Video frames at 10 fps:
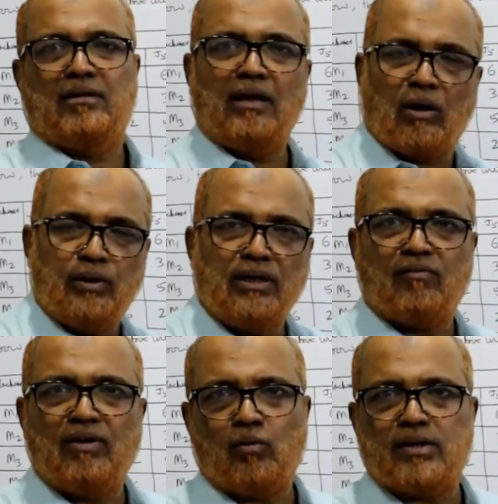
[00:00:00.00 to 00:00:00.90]
Now
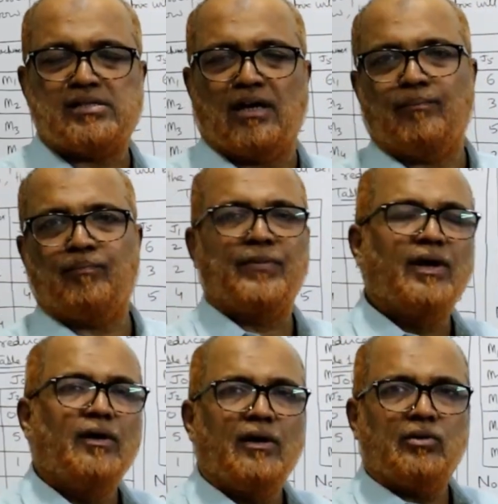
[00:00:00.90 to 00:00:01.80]
here we have to assign.
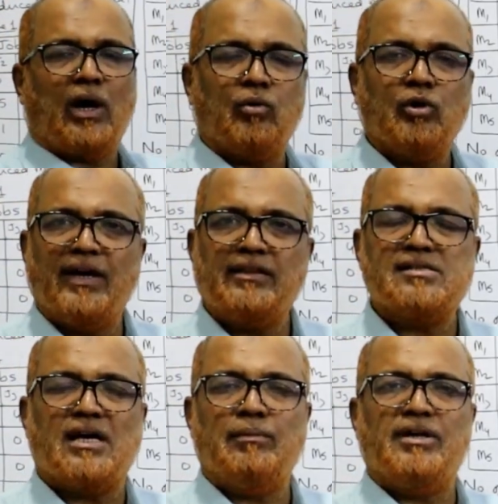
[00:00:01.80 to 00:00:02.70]
So how to make the
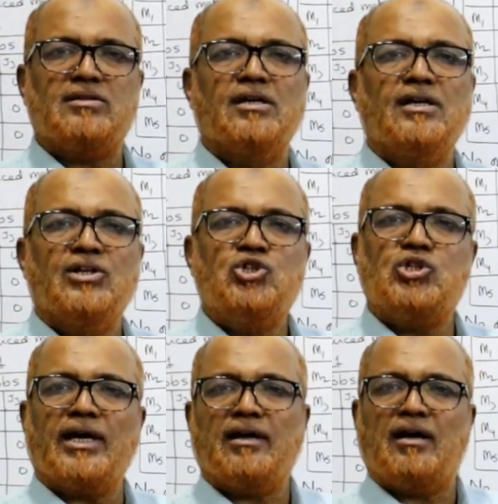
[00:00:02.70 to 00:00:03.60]
assignment?
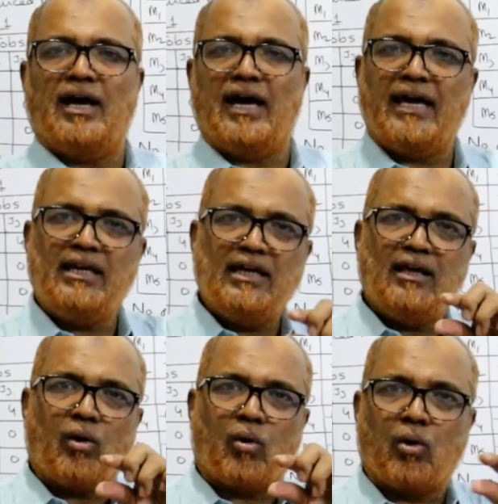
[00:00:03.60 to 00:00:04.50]
Check
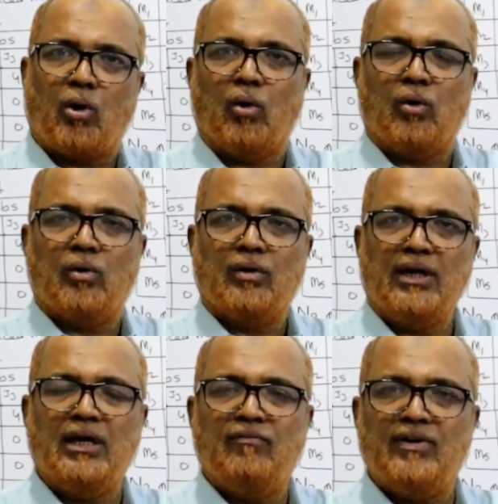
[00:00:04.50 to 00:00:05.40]
any row
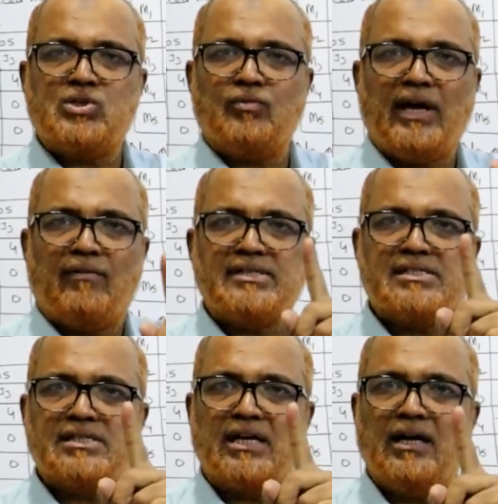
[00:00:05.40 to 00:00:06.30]
in which we have a
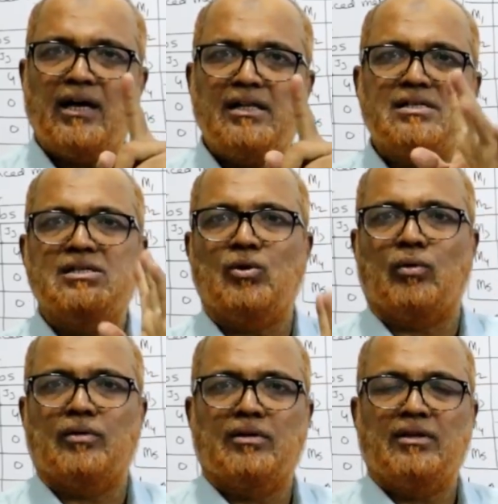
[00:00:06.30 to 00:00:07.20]
single
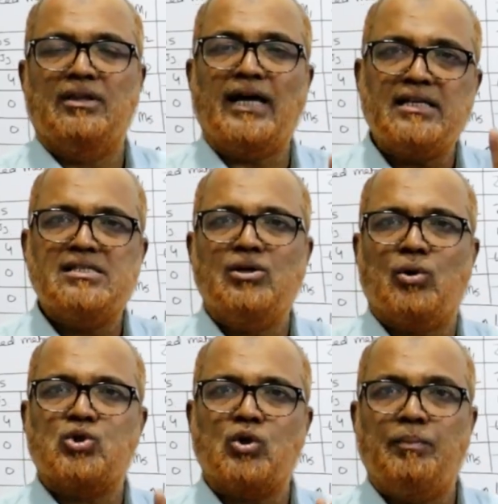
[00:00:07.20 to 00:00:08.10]
zero. That
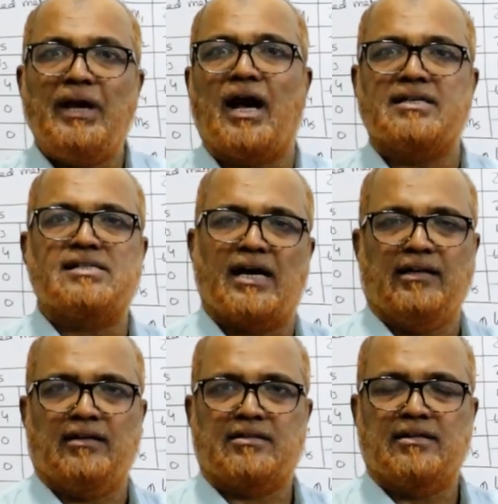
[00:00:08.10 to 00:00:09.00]
zero should be
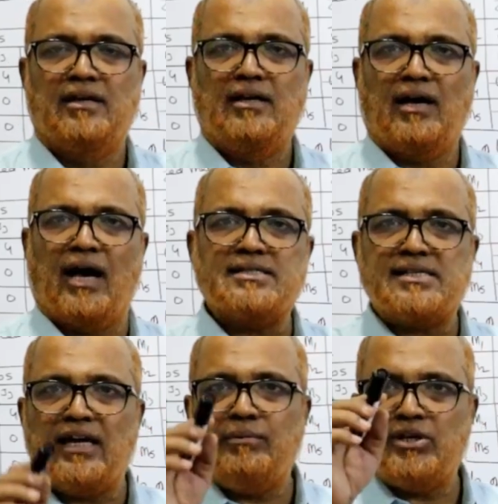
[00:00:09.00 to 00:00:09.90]
assigned.
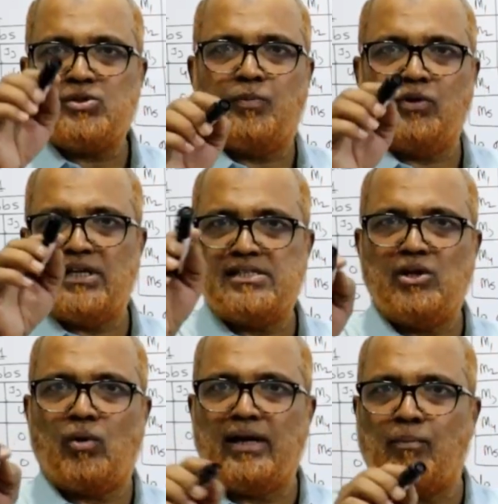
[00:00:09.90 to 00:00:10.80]
Assign means put the
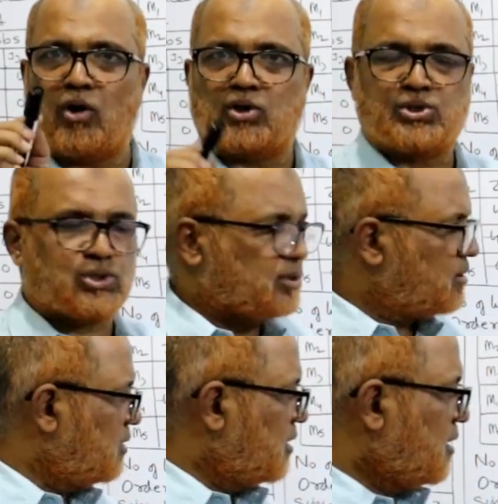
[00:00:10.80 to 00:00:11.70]
zero in a box.